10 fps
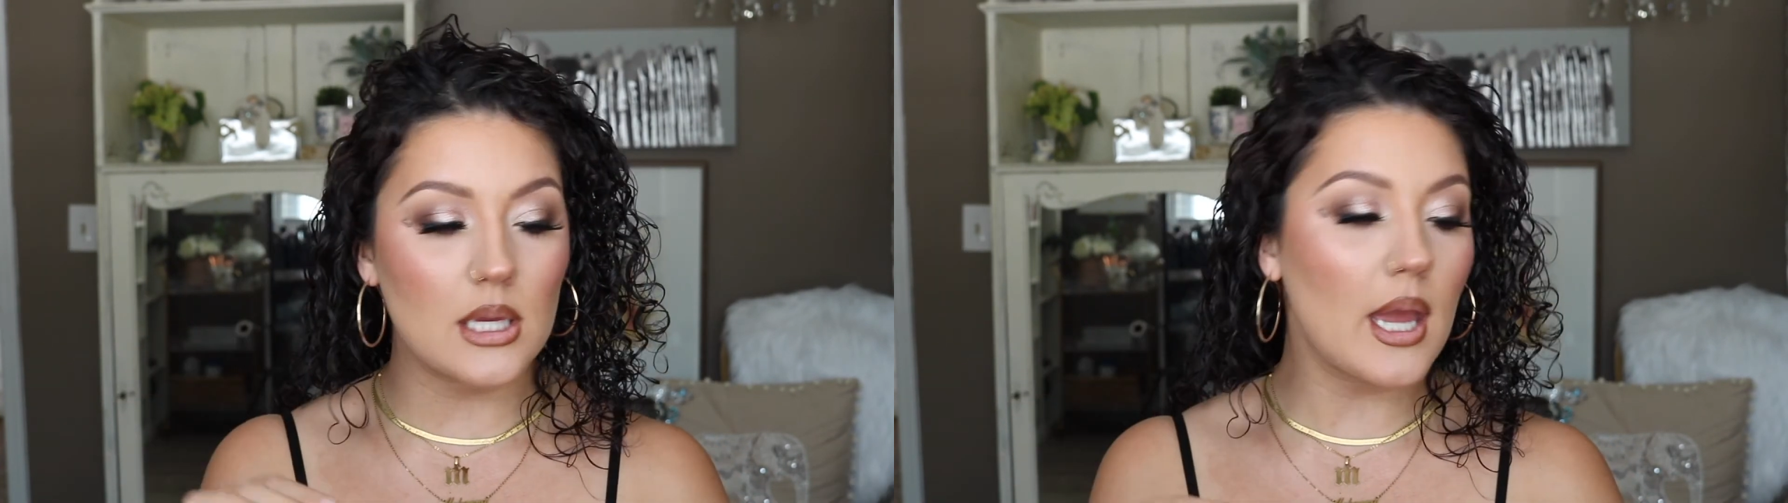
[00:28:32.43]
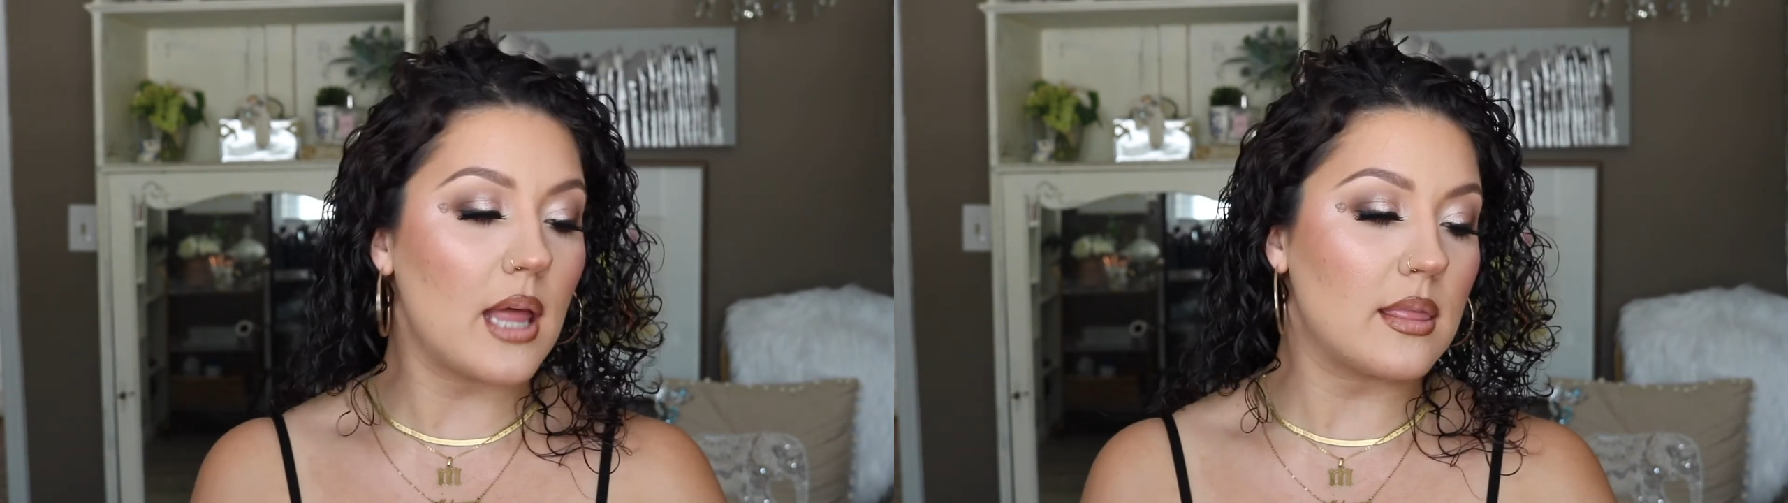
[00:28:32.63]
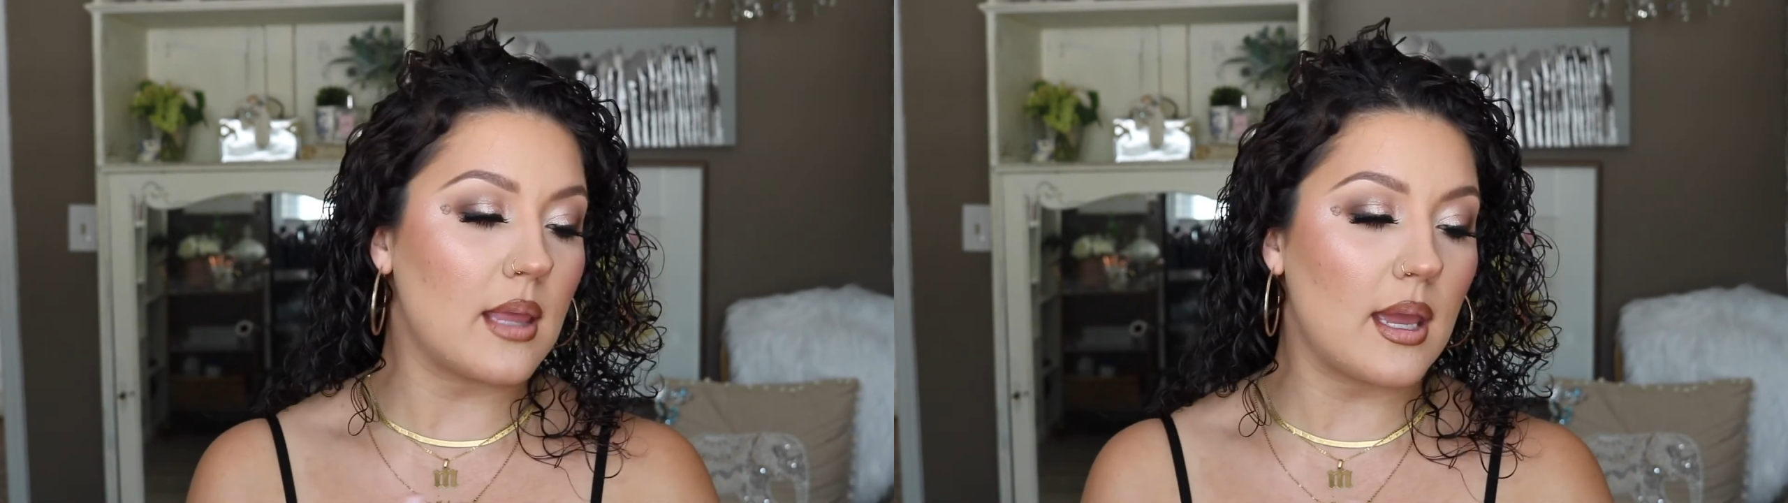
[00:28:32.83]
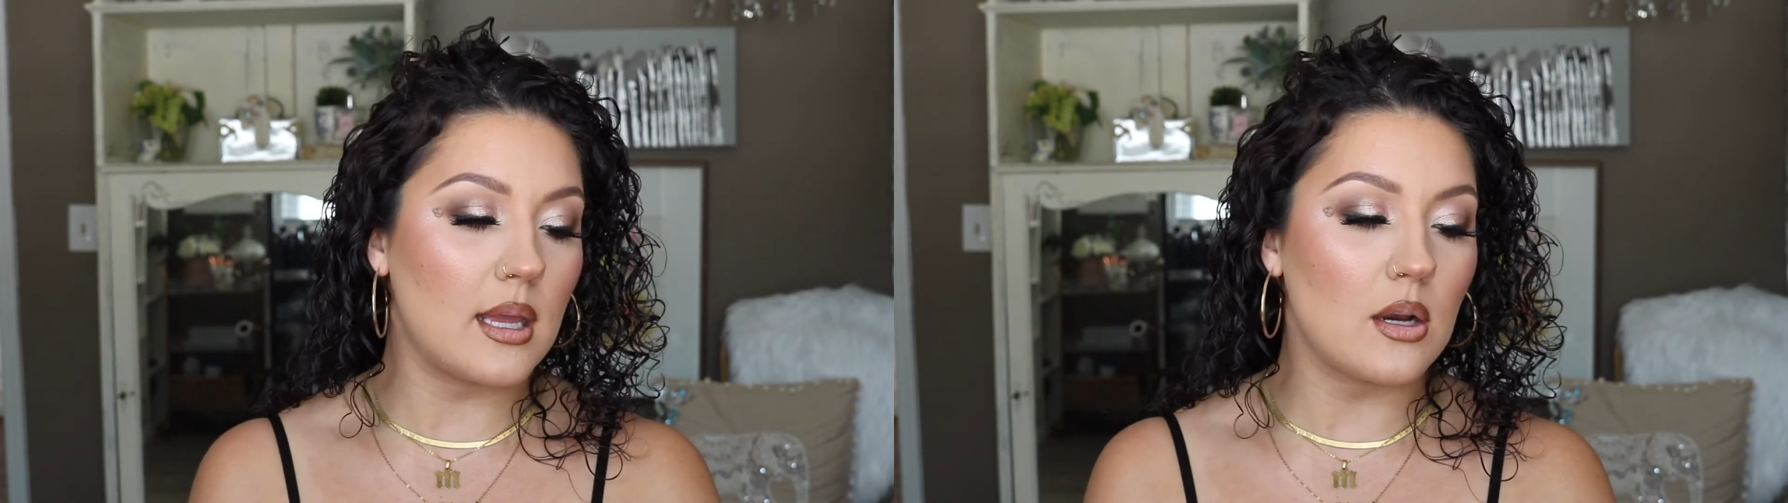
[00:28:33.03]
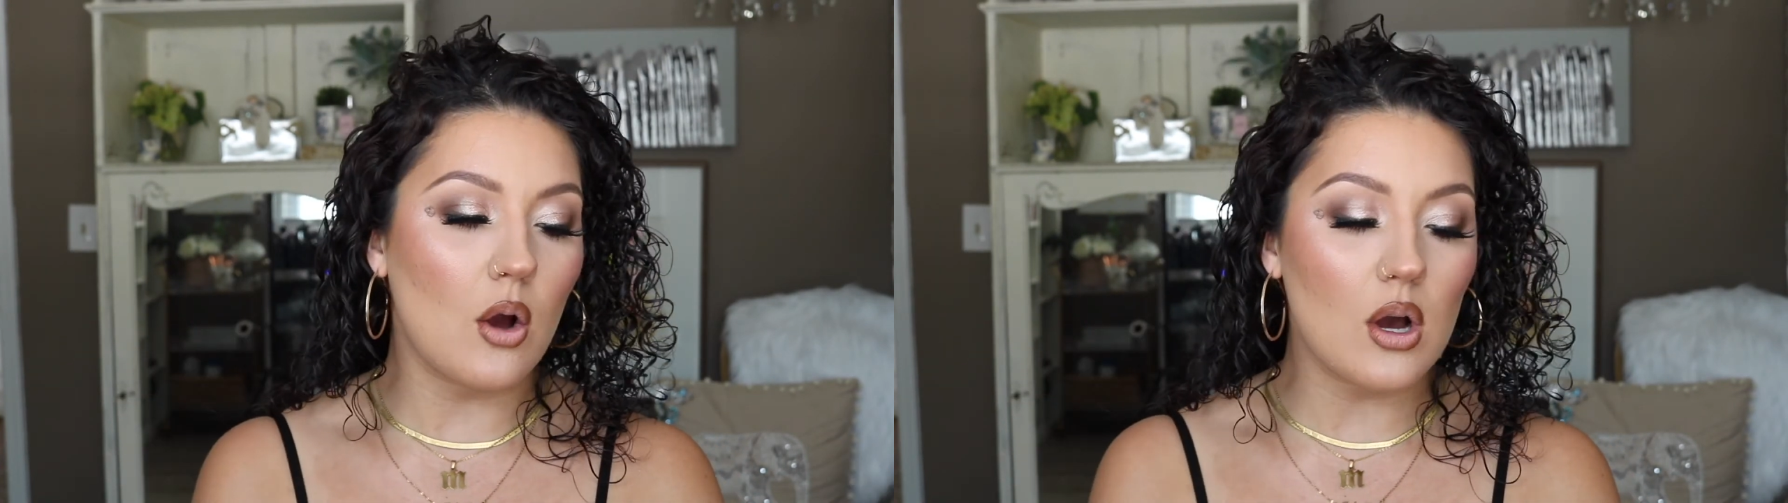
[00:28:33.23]
and
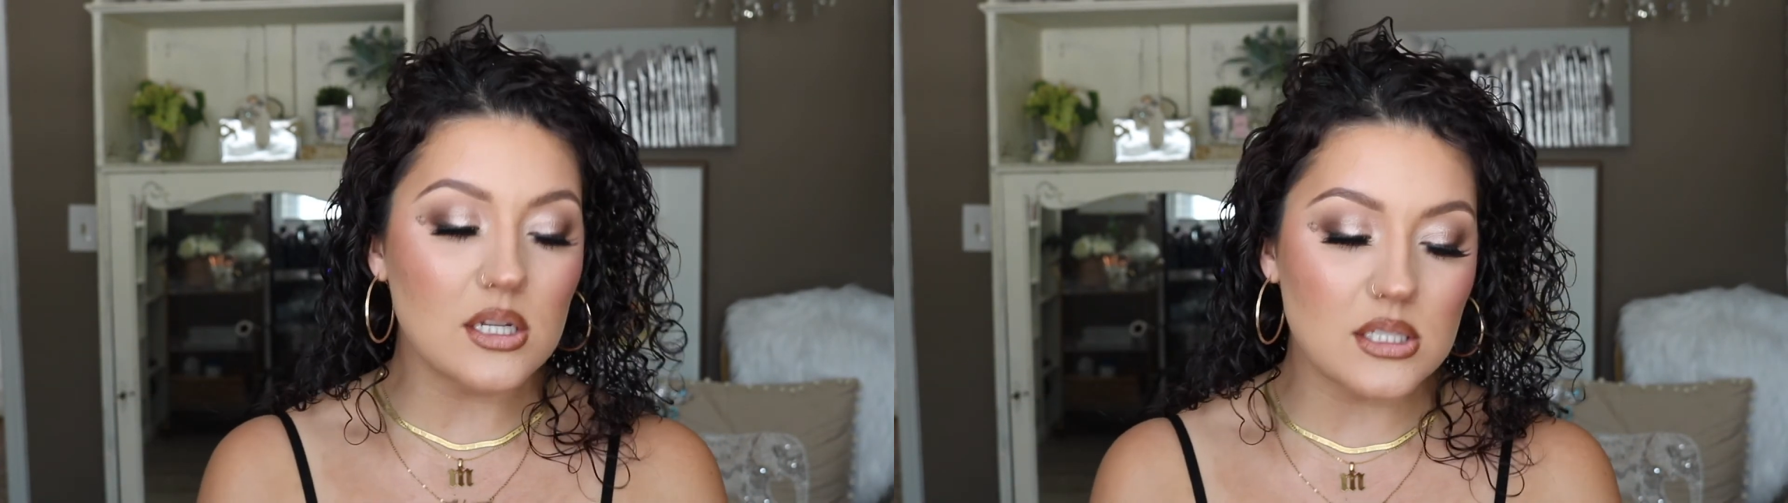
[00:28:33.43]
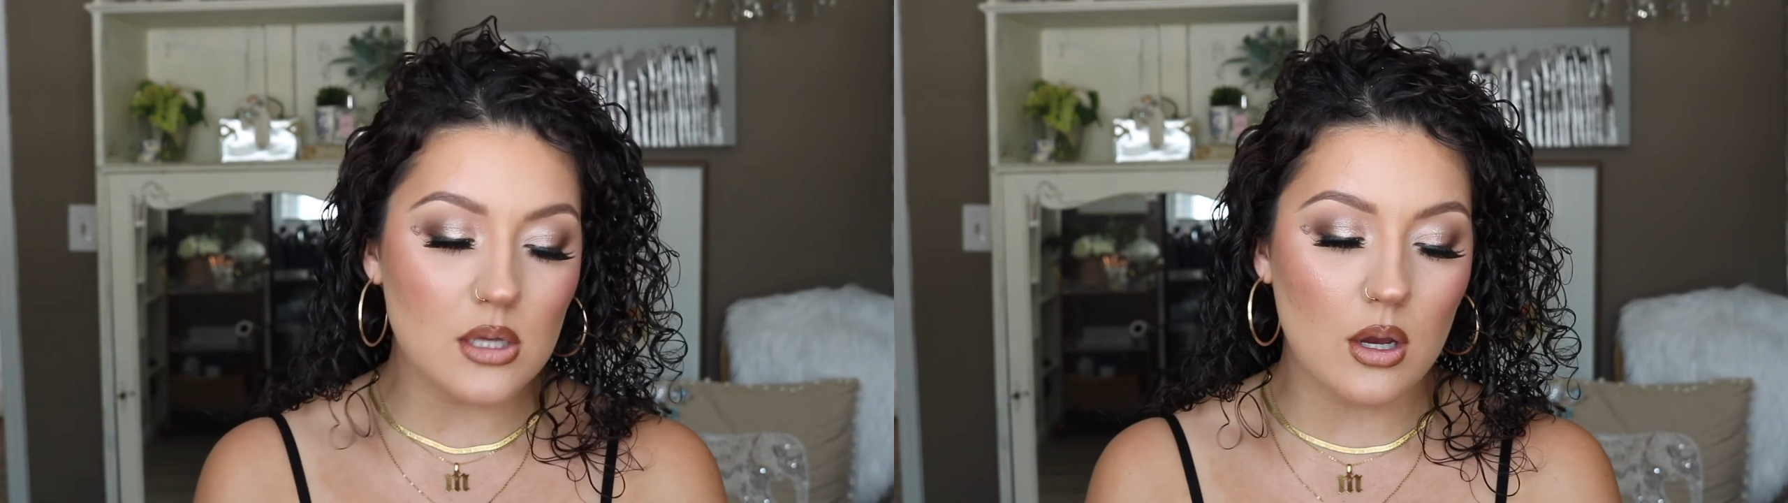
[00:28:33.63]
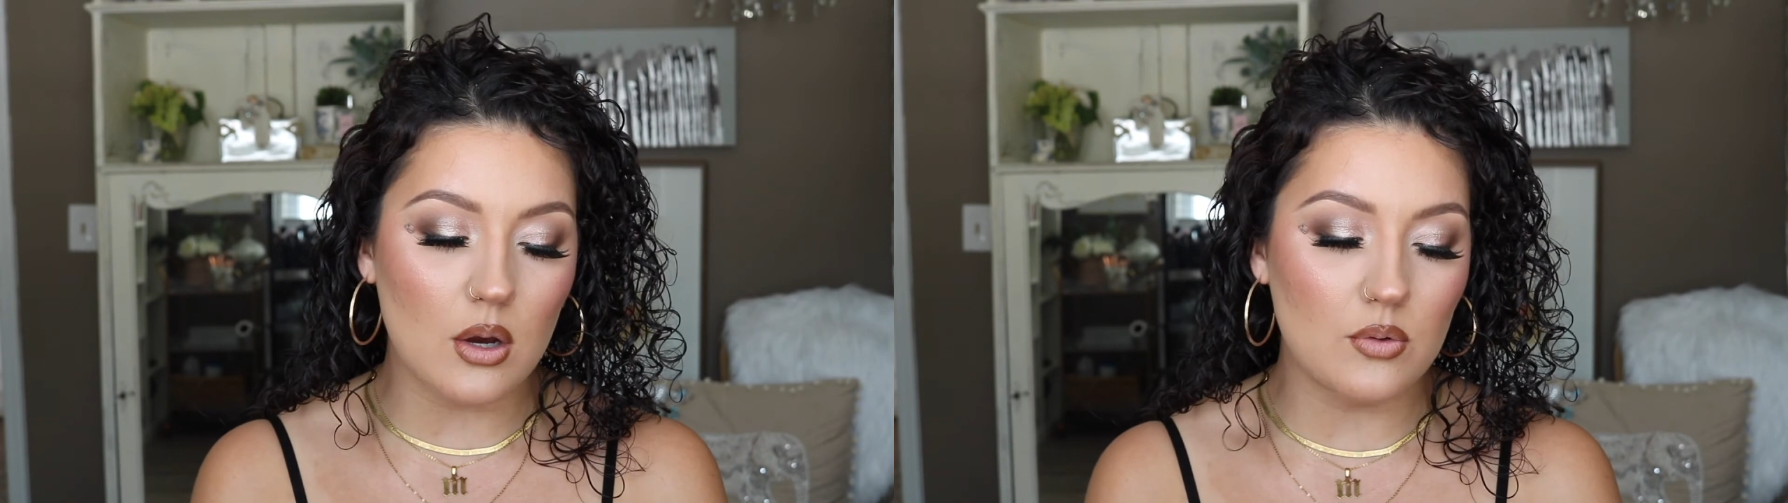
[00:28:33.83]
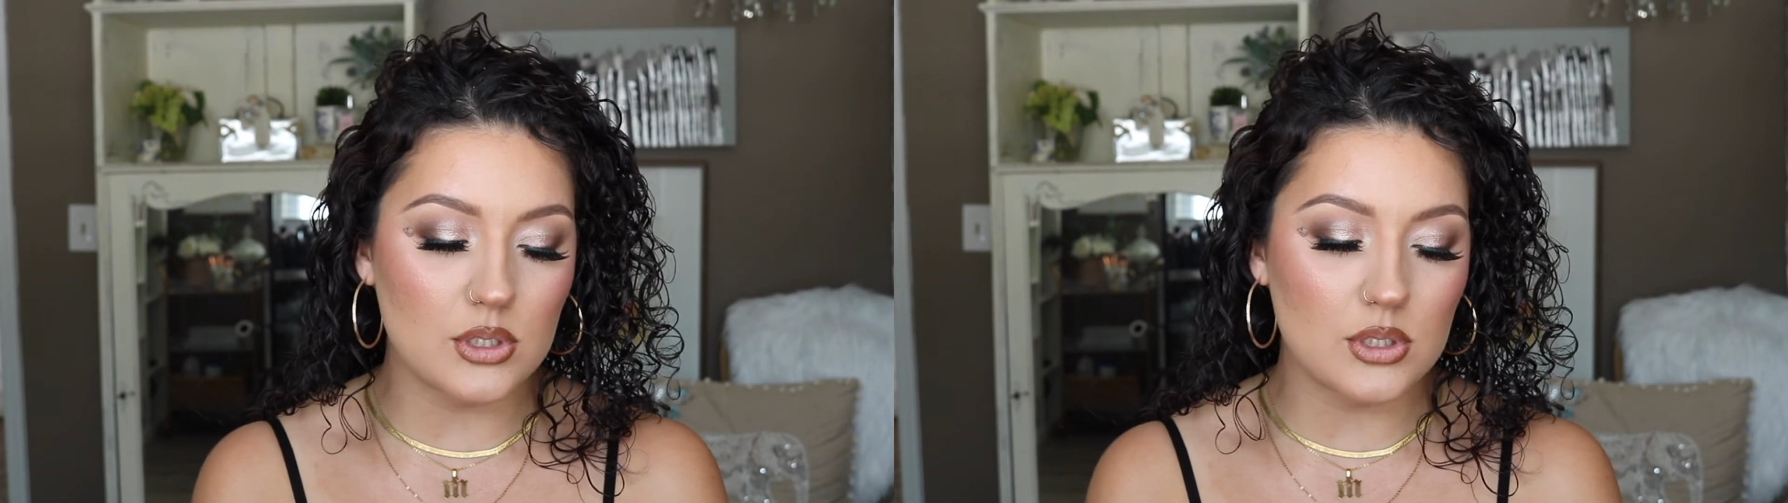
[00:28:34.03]
then also,